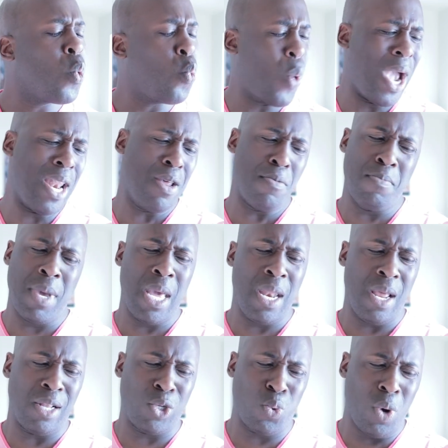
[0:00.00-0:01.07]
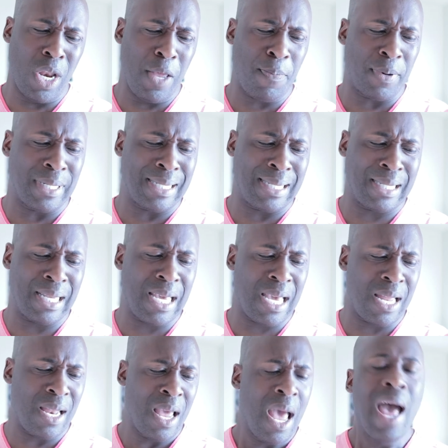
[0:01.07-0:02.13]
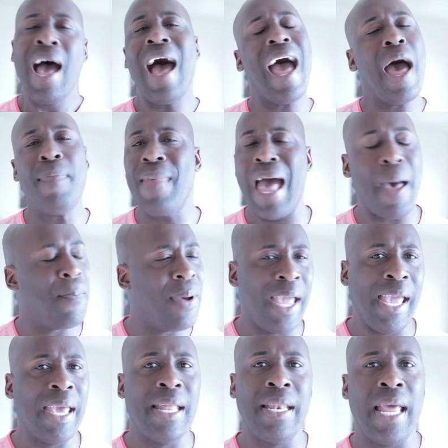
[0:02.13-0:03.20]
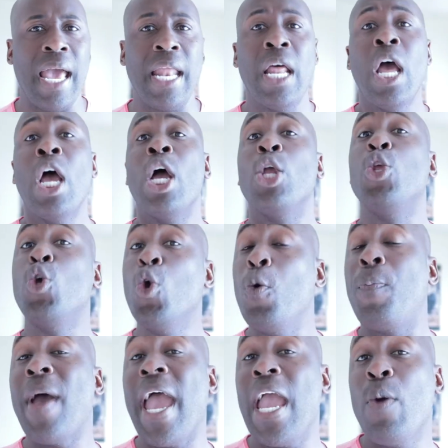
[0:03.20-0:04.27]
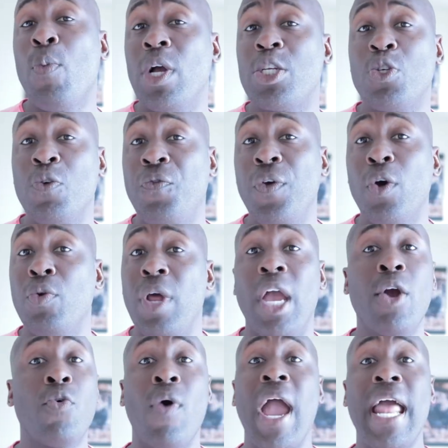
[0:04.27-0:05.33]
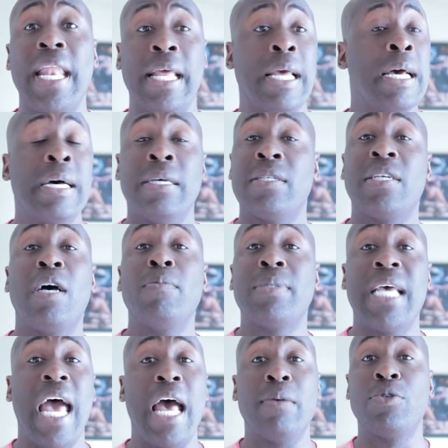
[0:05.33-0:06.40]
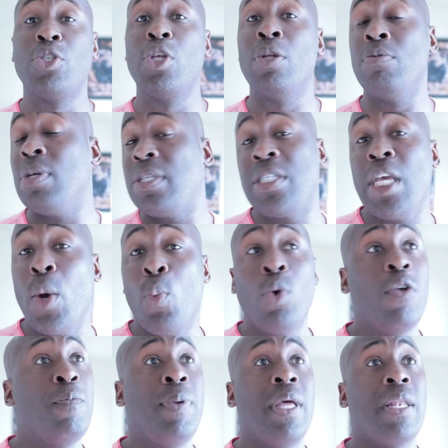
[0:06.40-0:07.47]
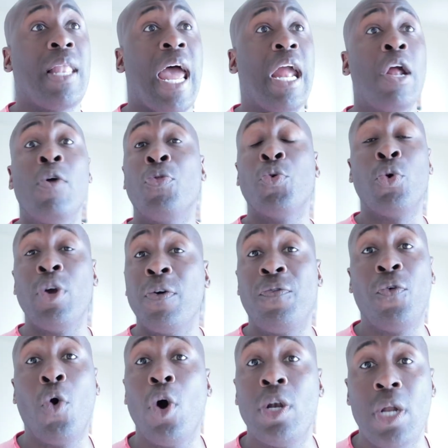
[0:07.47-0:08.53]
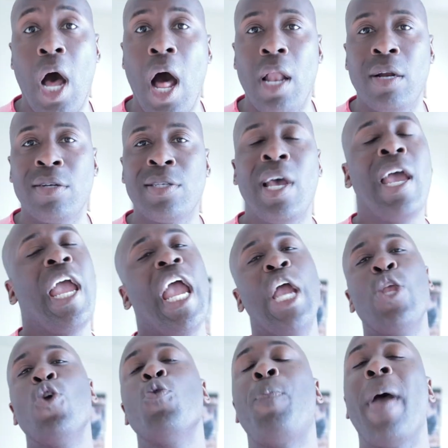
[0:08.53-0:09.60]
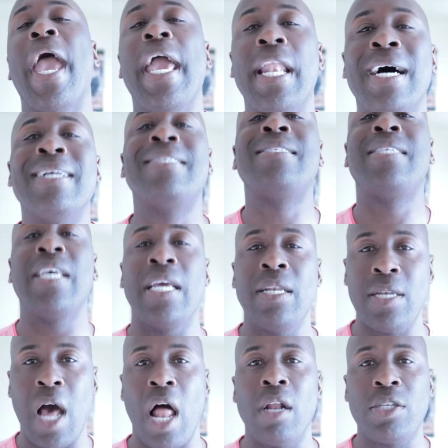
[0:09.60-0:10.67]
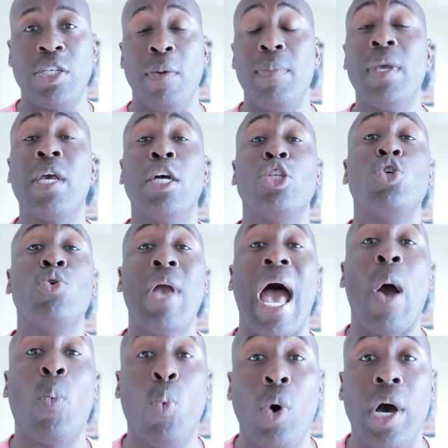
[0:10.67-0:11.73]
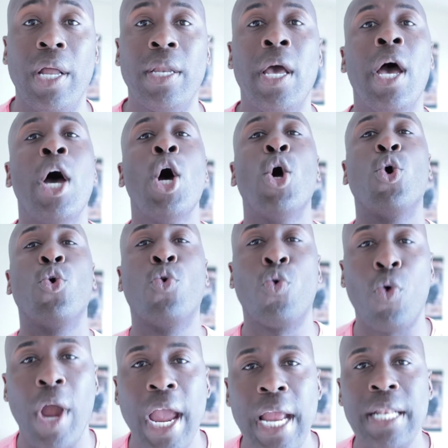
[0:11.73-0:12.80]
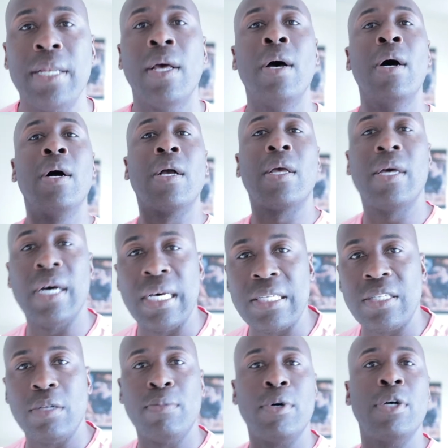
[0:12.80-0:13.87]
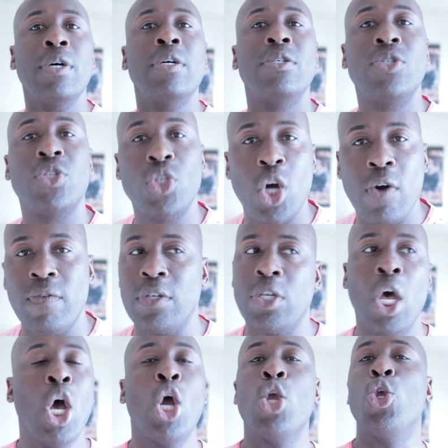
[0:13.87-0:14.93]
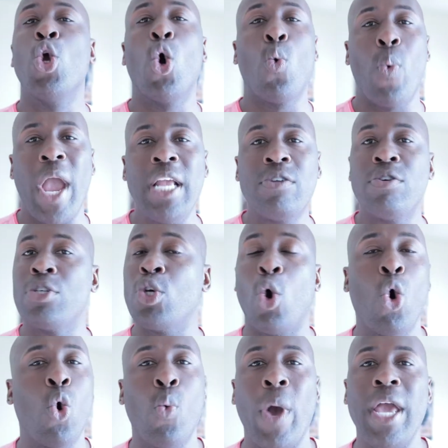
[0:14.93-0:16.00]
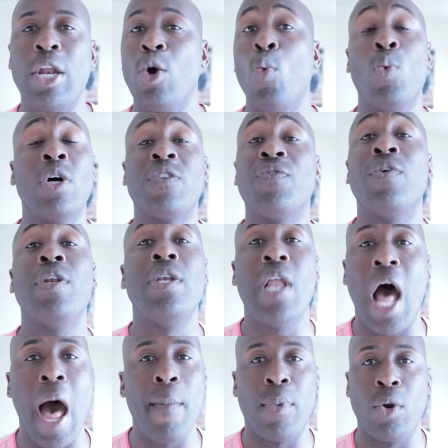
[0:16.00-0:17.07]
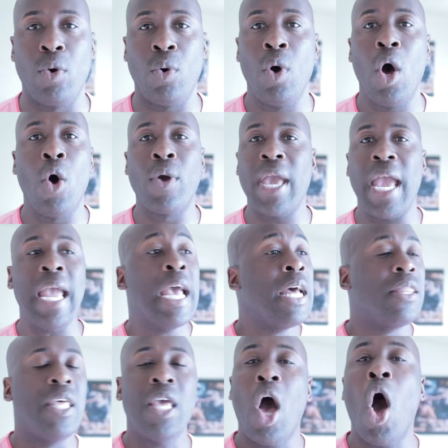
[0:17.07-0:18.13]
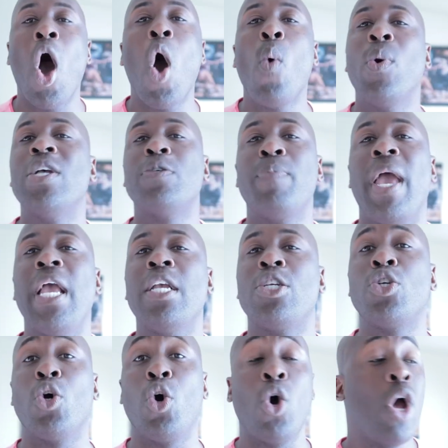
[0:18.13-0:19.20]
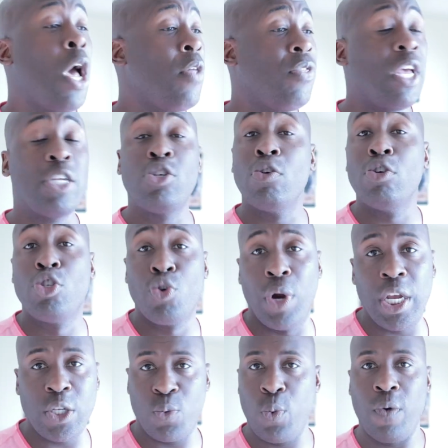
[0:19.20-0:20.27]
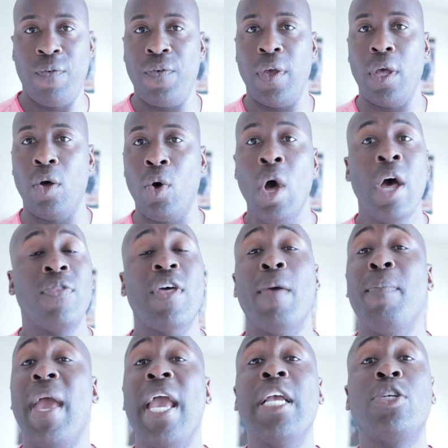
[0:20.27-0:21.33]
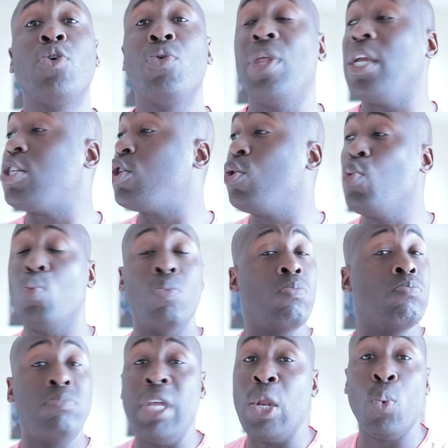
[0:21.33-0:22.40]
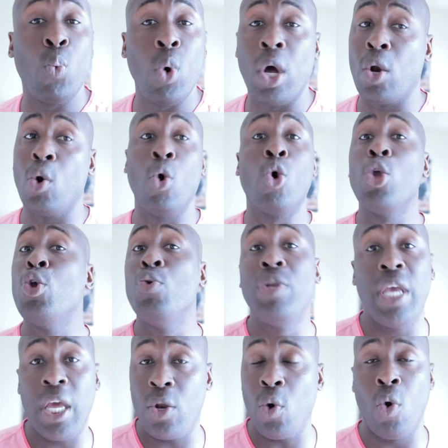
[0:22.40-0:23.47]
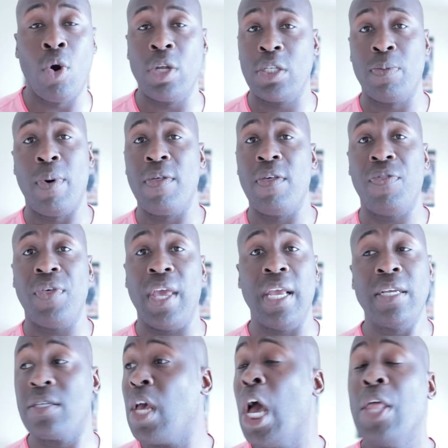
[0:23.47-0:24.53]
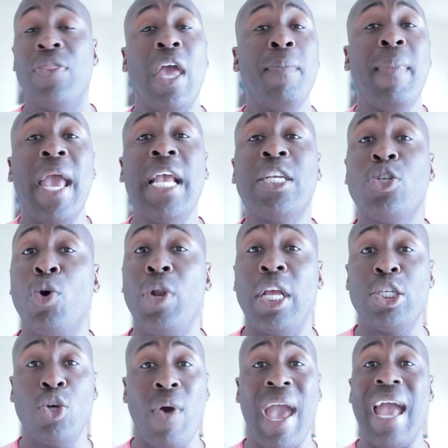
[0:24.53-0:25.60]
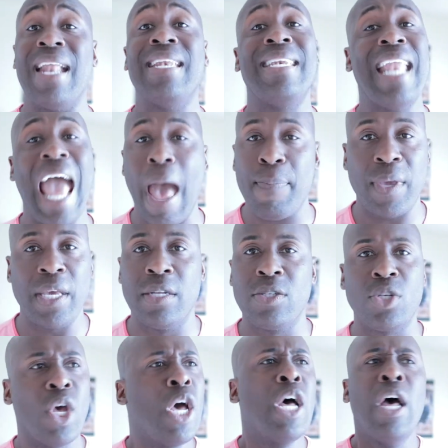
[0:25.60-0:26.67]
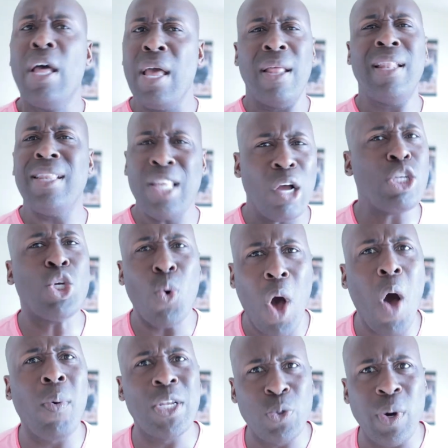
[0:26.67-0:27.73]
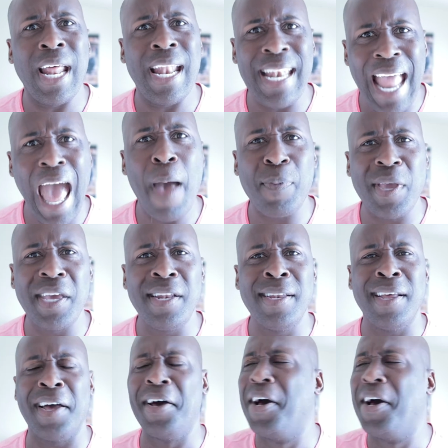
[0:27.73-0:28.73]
wait a minute, 20%? I'm not paying that. You pay what you feel. Now, granted, sometimes the tip would have been like $3 or $4 and you pay a $10 tip because you got what? Great customer service. Your waitress or waiter was phenomenal, okay? They always made sure that your drinks were filled. They made sure that you didn't want to or you did order some other things. They made sure that you had napkins. Don't you always a napkin?